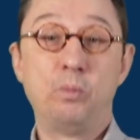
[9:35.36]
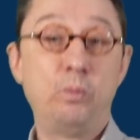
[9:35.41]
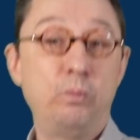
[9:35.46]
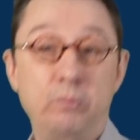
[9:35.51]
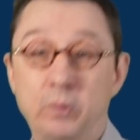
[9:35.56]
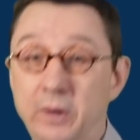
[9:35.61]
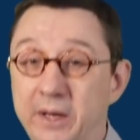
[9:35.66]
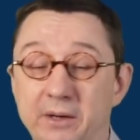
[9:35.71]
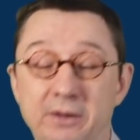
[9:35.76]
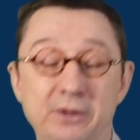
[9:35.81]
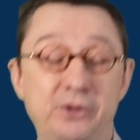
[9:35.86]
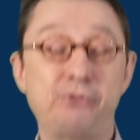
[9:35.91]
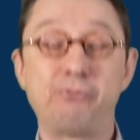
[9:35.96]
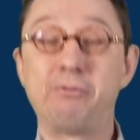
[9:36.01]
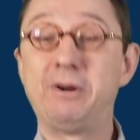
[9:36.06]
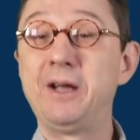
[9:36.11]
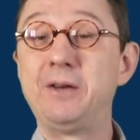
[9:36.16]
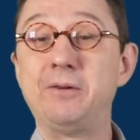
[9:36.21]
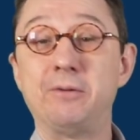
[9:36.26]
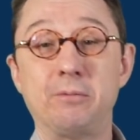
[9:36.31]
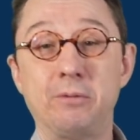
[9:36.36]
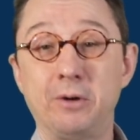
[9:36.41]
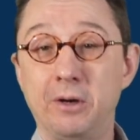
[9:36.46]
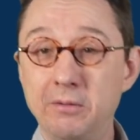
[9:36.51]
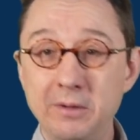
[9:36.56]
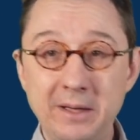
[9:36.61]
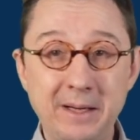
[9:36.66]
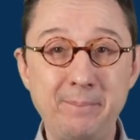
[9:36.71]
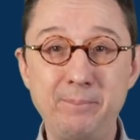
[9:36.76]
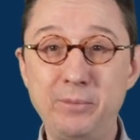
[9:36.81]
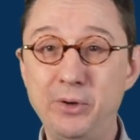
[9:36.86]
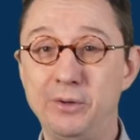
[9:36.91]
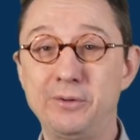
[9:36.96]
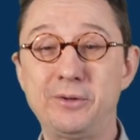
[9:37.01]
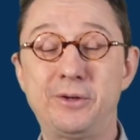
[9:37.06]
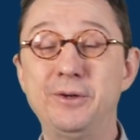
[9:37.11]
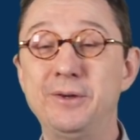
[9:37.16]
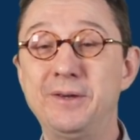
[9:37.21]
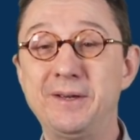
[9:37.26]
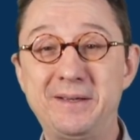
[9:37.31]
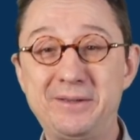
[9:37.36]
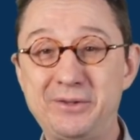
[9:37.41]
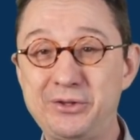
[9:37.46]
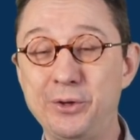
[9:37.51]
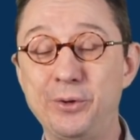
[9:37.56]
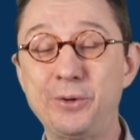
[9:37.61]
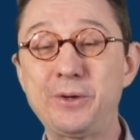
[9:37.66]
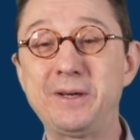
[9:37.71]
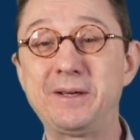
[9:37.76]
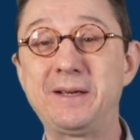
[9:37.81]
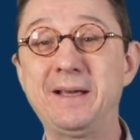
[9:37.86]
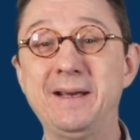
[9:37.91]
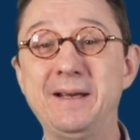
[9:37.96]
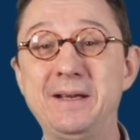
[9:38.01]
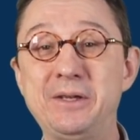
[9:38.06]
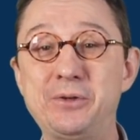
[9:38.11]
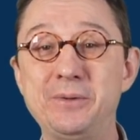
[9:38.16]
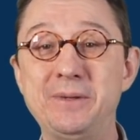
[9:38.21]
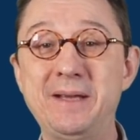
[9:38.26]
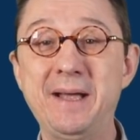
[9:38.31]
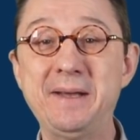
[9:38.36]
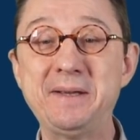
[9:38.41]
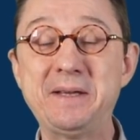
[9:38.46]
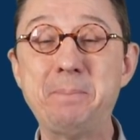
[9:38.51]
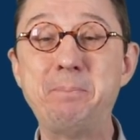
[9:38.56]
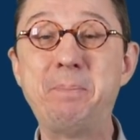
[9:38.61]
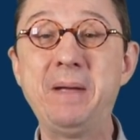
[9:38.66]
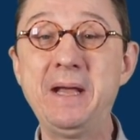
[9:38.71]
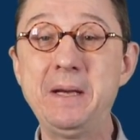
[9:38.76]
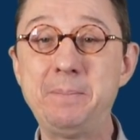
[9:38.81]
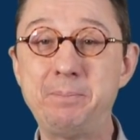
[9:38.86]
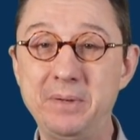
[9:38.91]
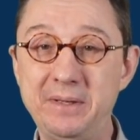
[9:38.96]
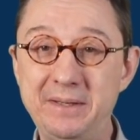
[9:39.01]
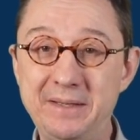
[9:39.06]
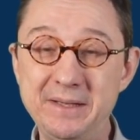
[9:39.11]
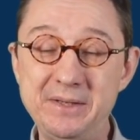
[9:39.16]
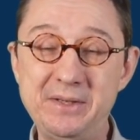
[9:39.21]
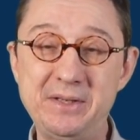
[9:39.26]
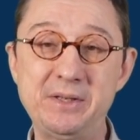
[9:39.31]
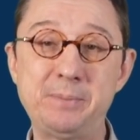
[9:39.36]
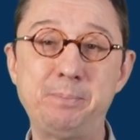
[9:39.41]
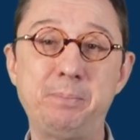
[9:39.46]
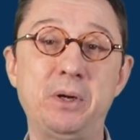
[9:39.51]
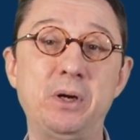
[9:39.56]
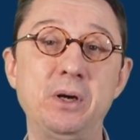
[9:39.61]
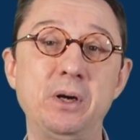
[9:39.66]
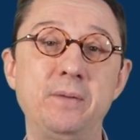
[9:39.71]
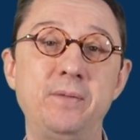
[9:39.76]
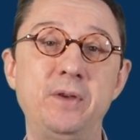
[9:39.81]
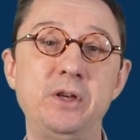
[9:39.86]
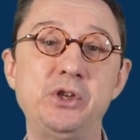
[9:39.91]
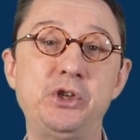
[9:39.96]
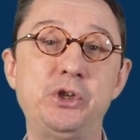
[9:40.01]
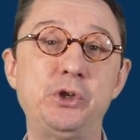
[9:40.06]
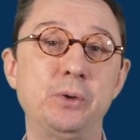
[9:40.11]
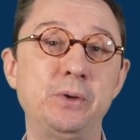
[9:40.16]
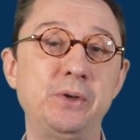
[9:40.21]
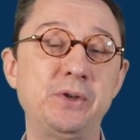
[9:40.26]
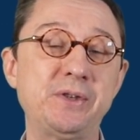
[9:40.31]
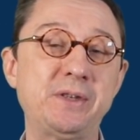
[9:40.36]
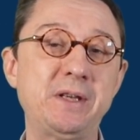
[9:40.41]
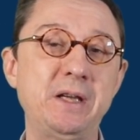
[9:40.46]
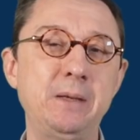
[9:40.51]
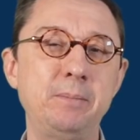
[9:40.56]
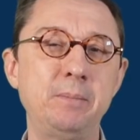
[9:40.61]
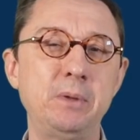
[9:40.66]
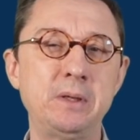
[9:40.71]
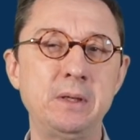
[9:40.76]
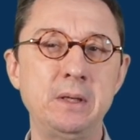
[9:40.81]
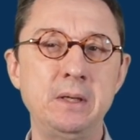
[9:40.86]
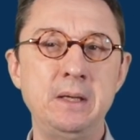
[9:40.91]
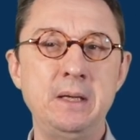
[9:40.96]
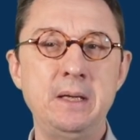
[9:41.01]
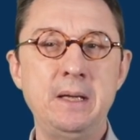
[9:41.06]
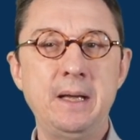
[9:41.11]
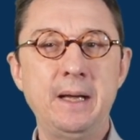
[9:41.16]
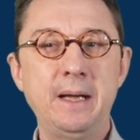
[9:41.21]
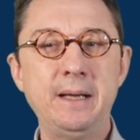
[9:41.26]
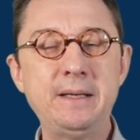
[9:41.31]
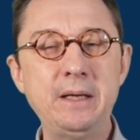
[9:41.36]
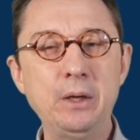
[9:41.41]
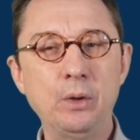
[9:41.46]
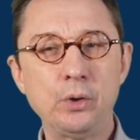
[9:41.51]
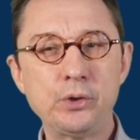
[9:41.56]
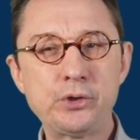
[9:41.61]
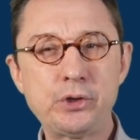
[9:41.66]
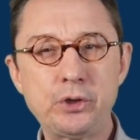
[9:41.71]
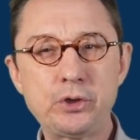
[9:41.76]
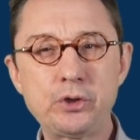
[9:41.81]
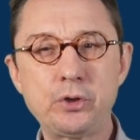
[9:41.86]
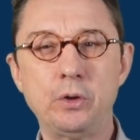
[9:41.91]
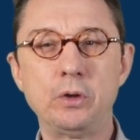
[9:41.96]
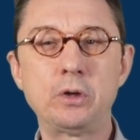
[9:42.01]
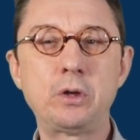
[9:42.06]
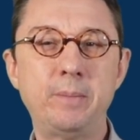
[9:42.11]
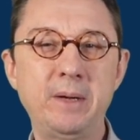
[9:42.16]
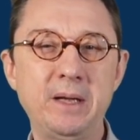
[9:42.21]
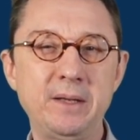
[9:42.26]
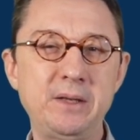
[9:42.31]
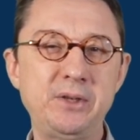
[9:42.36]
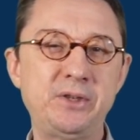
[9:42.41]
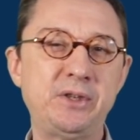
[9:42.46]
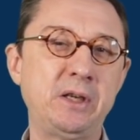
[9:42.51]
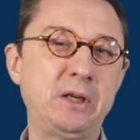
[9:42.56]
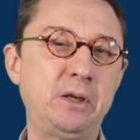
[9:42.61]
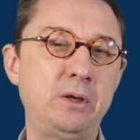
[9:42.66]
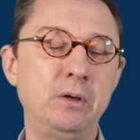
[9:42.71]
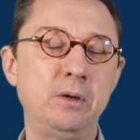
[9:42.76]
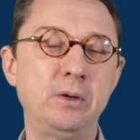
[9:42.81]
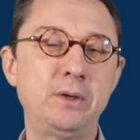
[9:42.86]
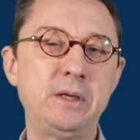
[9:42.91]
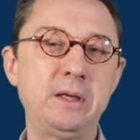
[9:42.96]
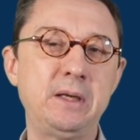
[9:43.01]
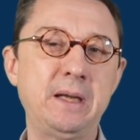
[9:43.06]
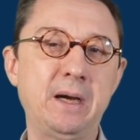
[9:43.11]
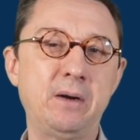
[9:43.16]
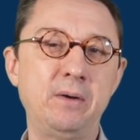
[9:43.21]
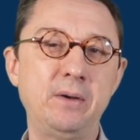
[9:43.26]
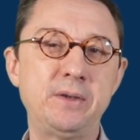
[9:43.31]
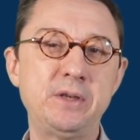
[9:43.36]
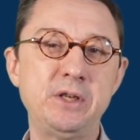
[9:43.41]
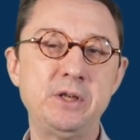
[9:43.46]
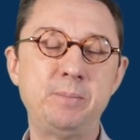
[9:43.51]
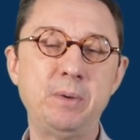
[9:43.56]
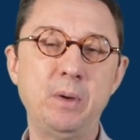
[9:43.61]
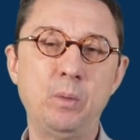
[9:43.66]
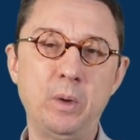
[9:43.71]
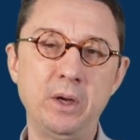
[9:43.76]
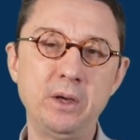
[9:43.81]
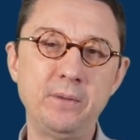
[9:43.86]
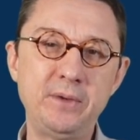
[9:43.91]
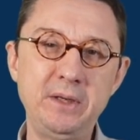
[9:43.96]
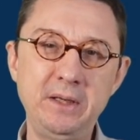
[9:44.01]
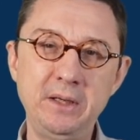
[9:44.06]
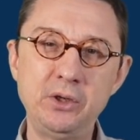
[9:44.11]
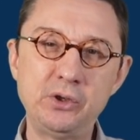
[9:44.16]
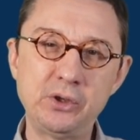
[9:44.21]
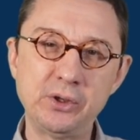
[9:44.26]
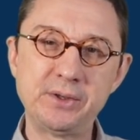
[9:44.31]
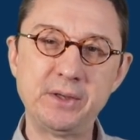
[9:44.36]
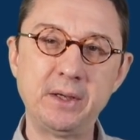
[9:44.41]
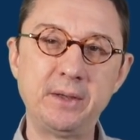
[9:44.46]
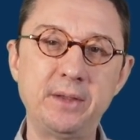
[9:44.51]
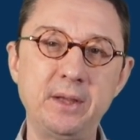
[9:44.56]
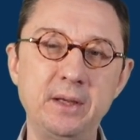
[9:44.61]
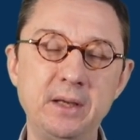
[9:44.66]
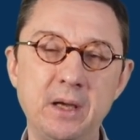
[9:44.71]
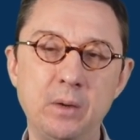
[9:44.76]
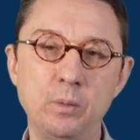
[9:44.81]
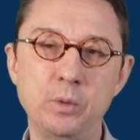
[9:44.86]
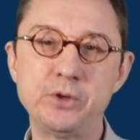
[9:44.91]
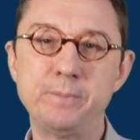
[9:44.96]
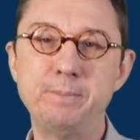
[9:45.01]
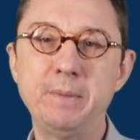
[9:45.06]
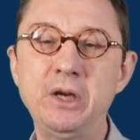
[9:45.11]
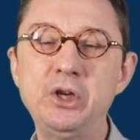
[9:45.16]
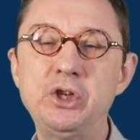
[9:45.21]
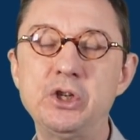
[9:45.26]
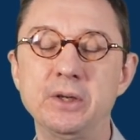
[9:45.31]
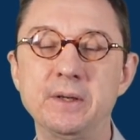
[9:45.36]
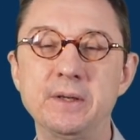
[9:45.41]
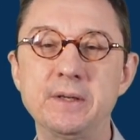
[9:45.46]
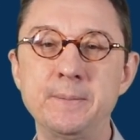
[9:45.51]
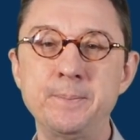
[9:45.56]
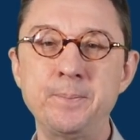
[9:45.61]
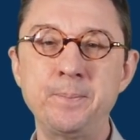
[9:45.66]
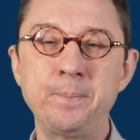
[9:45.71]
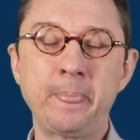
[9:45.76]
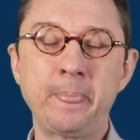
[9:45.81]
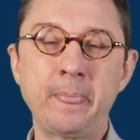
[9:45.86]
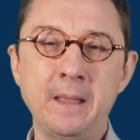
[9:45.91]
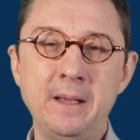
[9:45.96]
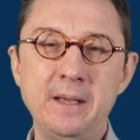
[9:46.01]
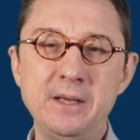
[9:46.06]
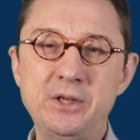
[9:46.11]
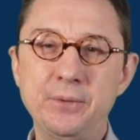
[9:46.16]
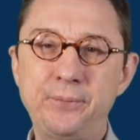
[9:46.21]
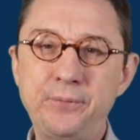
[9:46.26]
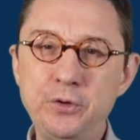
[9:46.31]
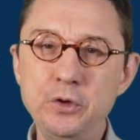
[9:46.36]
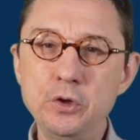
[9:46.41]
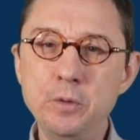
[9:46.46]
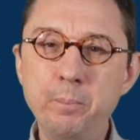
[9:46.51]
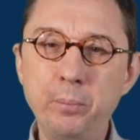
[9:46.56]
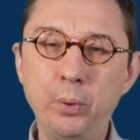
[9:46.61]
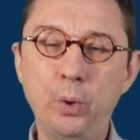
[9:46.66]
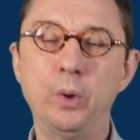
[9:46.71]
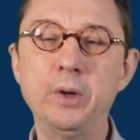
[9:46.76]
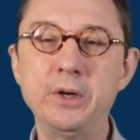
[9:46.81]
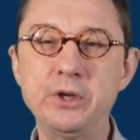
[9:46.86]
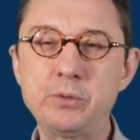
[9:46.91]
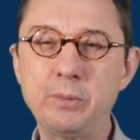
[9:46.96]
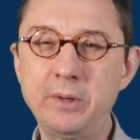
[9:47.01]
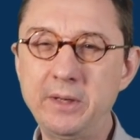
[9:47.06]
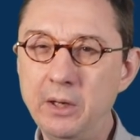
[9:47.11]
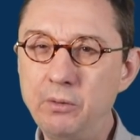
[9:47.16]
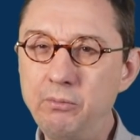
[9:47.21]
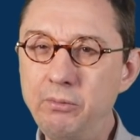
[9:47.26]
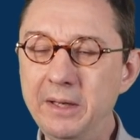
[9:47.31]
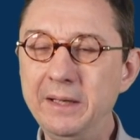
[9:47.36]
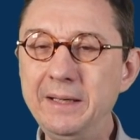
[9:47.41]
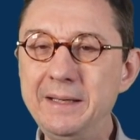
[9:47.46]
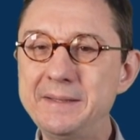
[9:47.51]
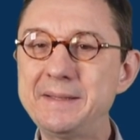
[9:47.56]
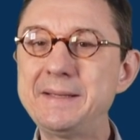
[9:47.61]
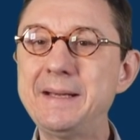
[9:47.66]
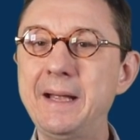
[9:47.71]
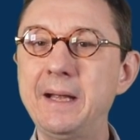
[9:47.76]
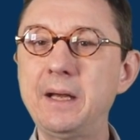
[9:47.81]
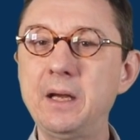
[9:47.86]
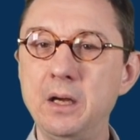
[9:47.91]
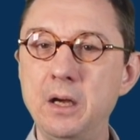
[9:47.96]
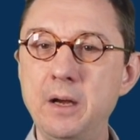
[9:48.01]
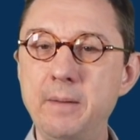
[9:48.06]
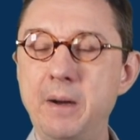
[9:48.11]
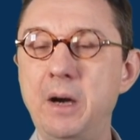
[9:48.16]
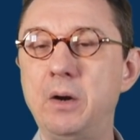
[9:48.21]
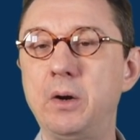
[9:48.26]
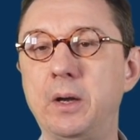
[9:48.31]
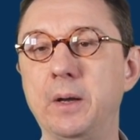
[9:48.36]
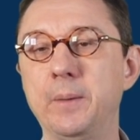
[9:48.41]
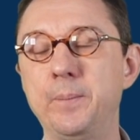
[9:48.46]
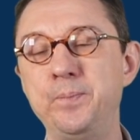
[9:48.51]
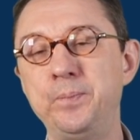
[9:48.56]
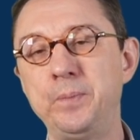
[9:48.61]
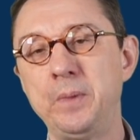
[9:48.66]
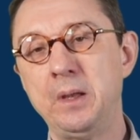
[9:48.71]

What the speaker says: Whether it's right or wrong, I'm not going to get into that debate, but this is part of this joint statement. And they also talk about these security guarantees. But one of the interesting things that was mentioned is a few points where they really attack America.